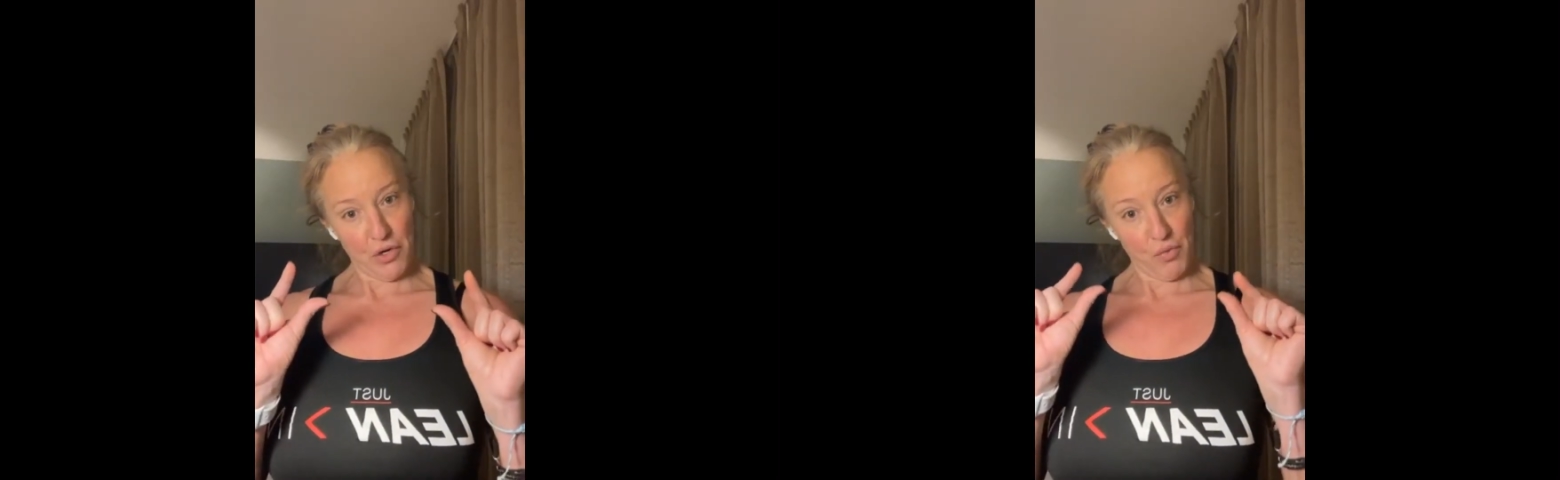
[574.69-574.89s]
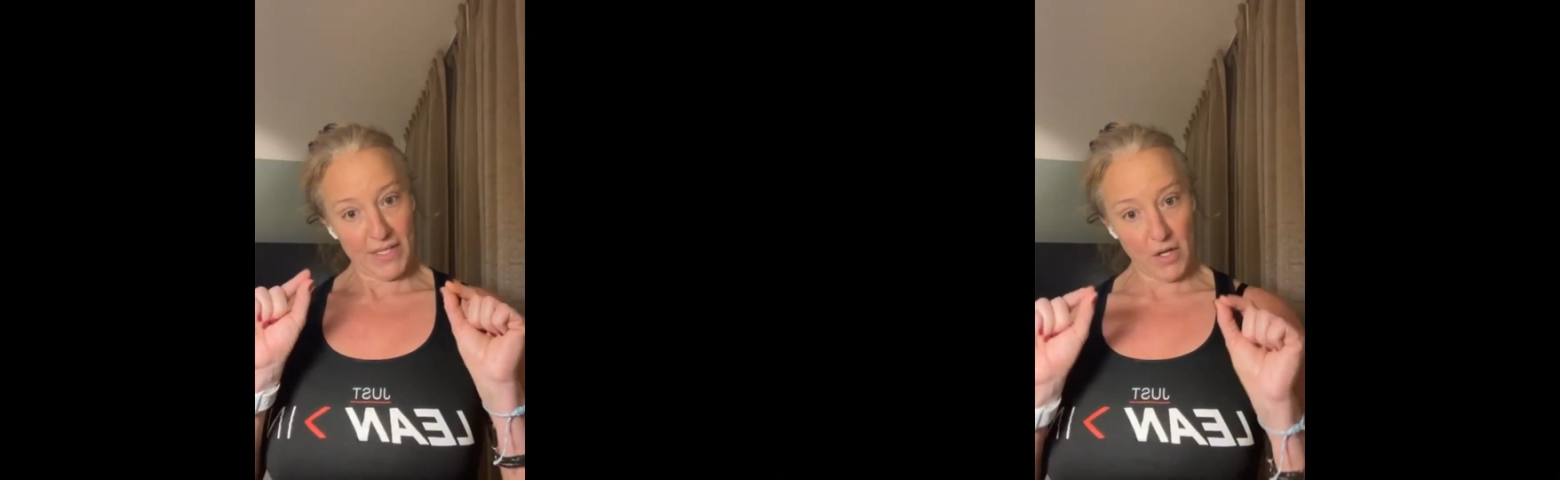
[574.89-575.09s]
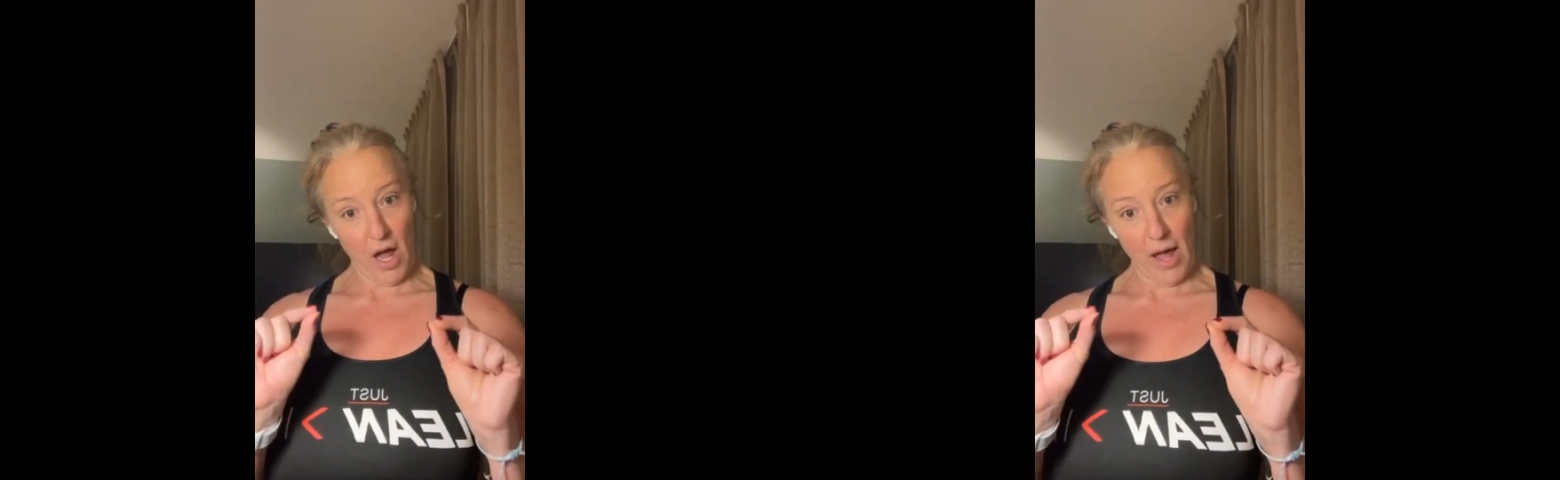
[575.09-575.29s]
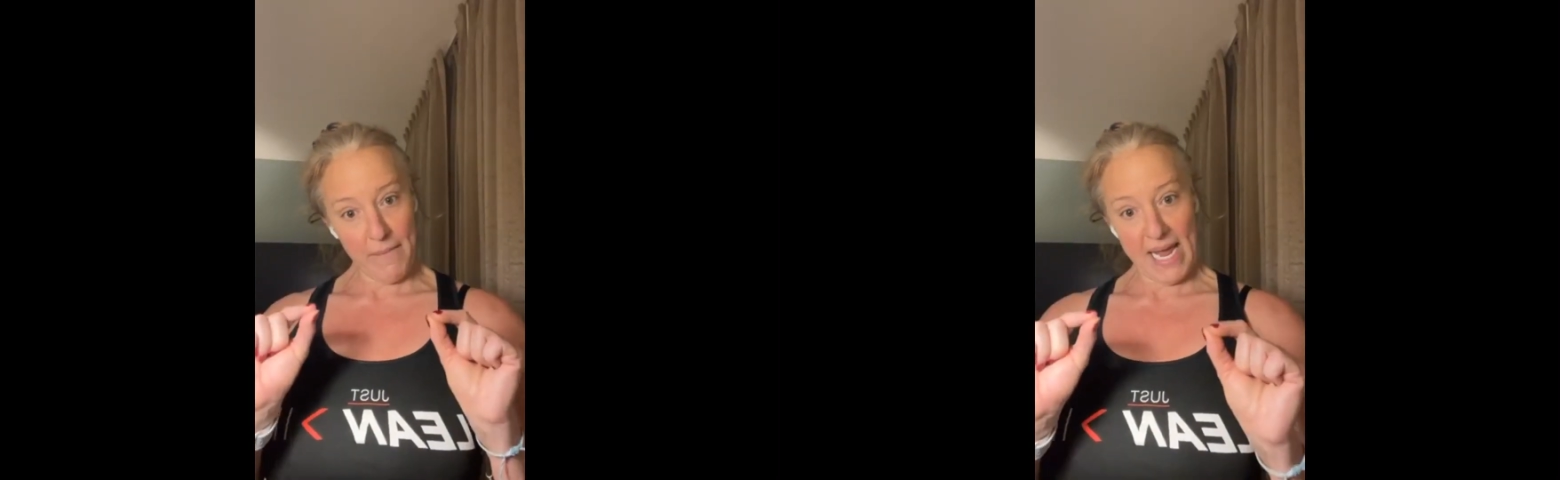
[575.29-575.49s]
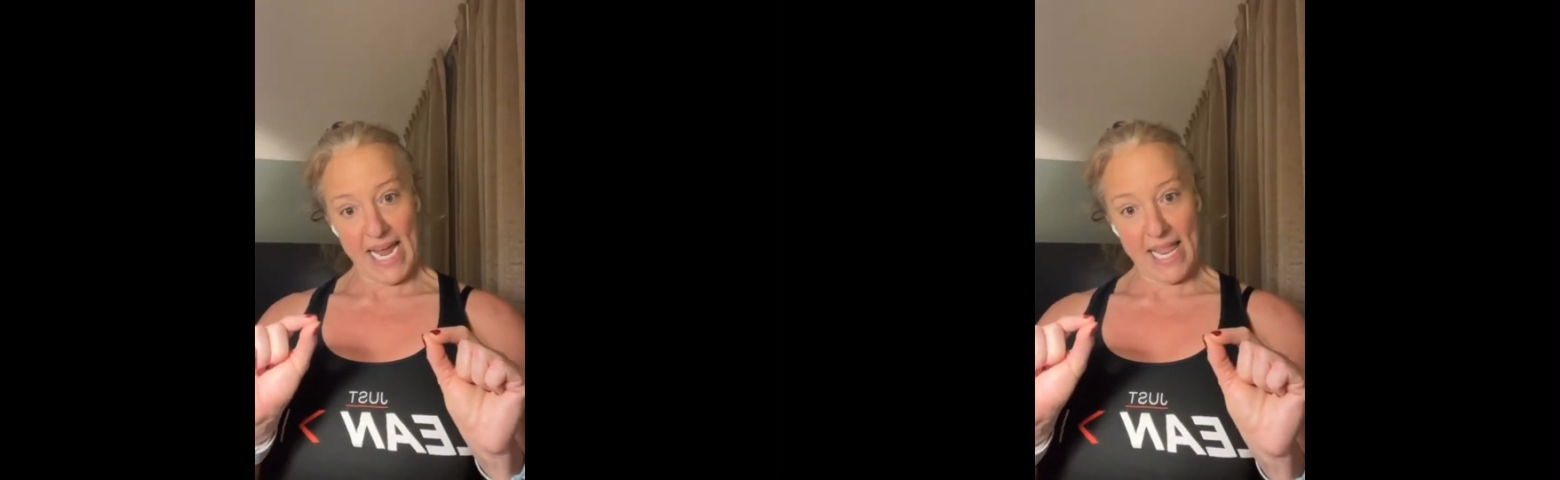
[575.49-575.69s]
do was
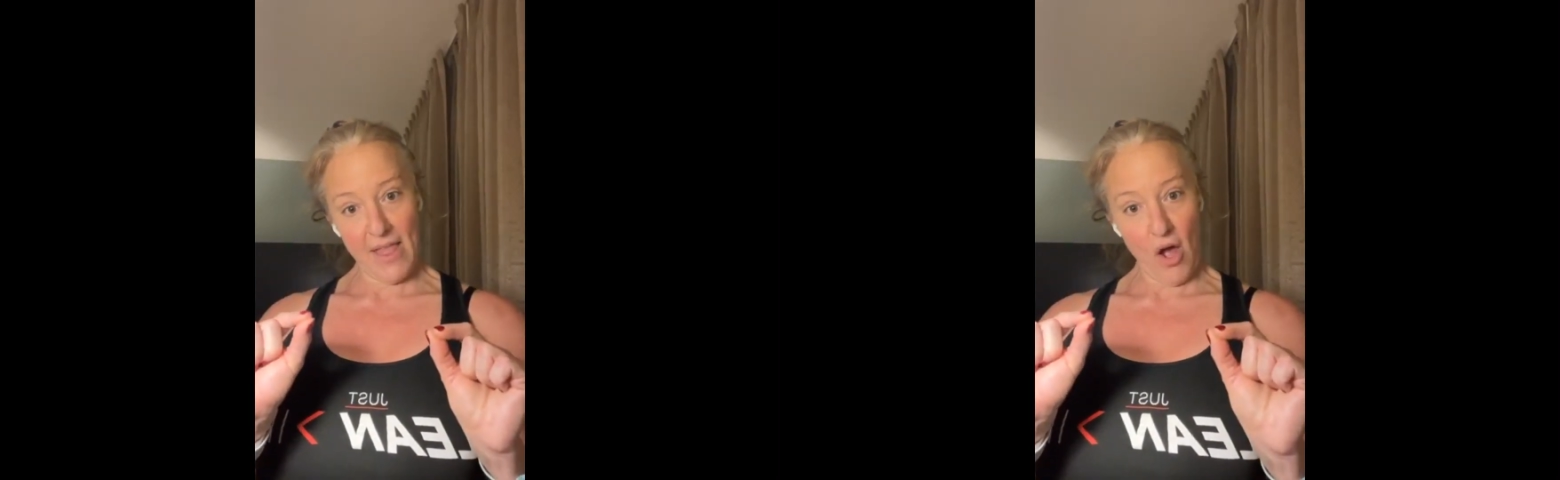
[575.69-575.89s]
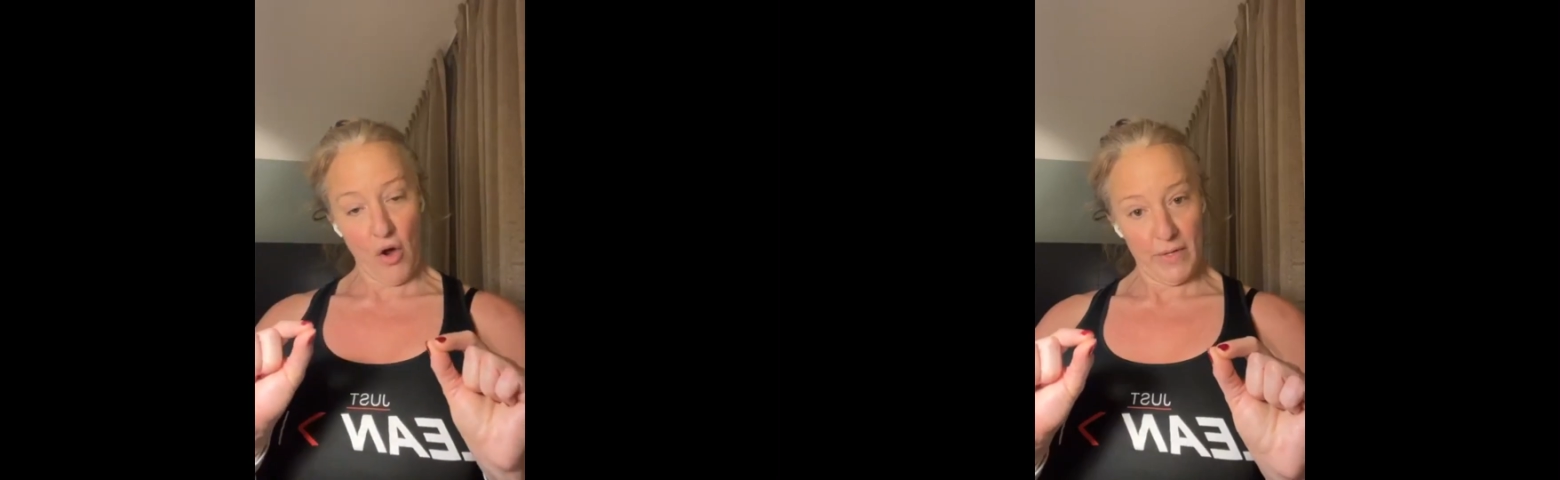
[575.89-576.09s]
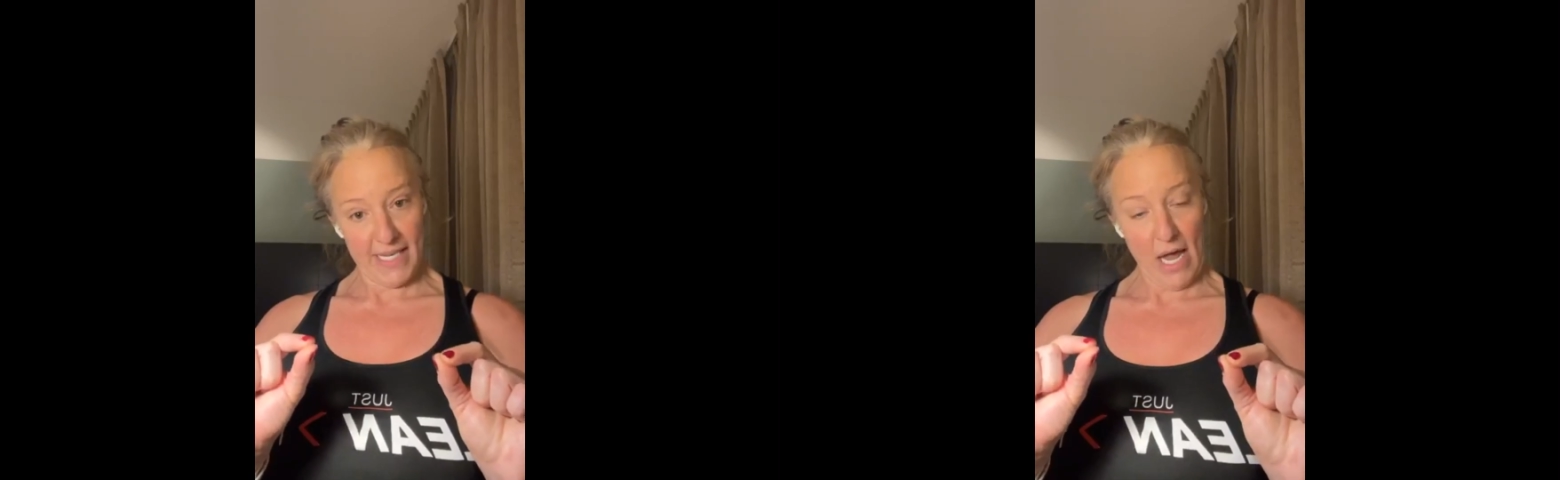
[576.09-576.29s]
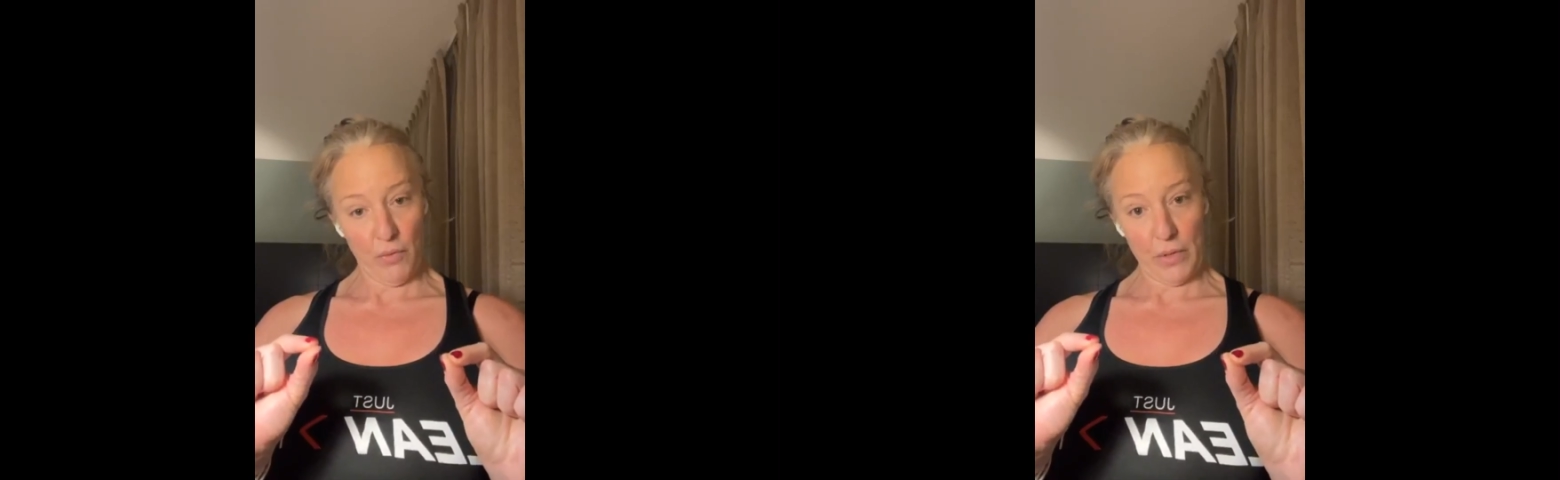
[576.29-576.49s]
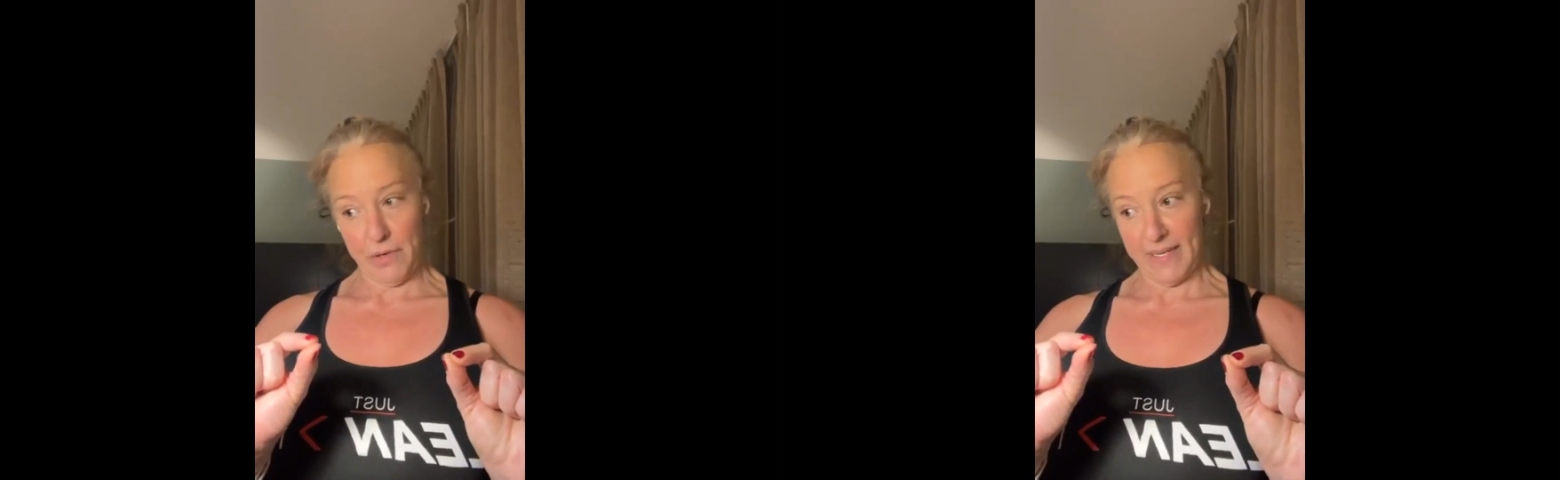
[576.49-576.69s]
come in the
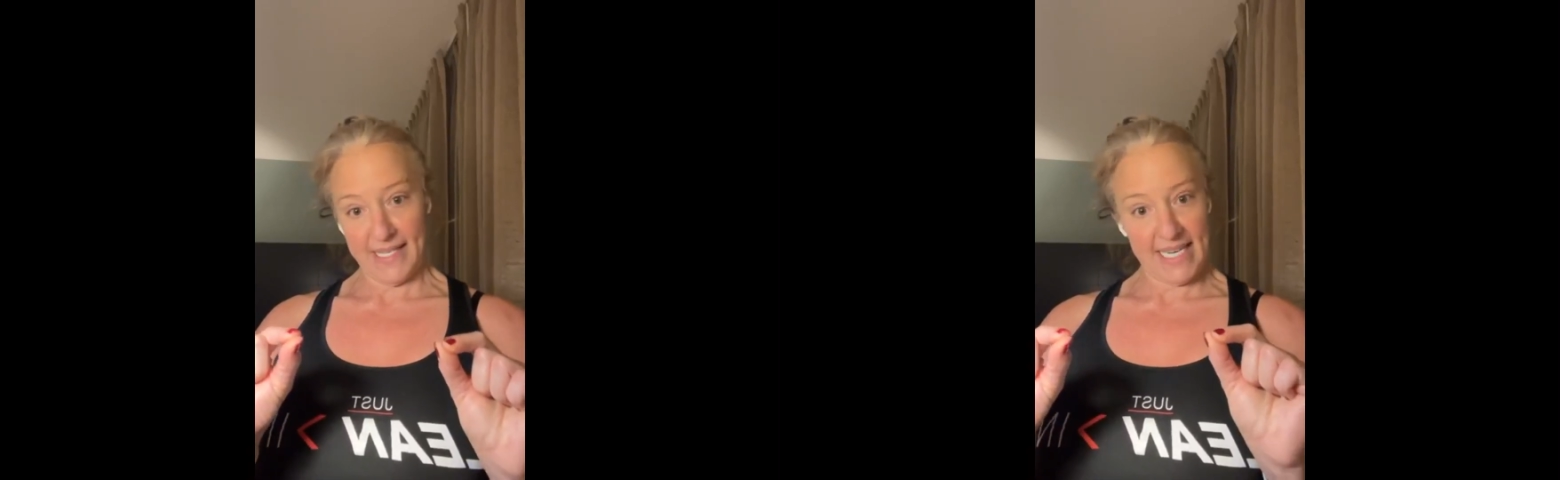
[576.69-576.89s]
hotel room,